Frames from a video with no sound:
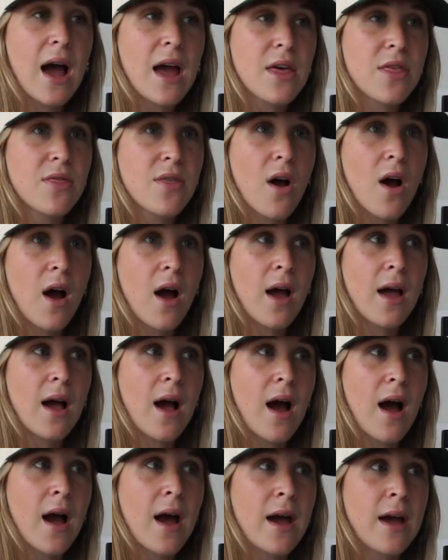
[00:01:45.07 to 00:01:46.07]
I
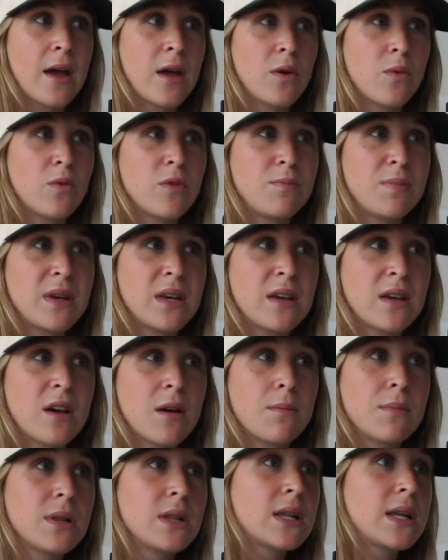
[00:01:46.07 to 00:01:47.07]
thought I would be
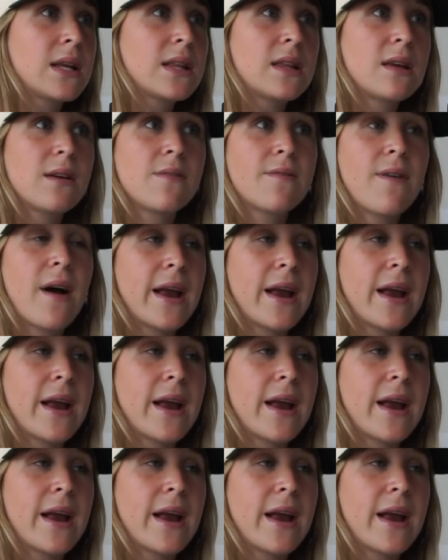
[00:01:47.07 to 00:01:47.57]
completely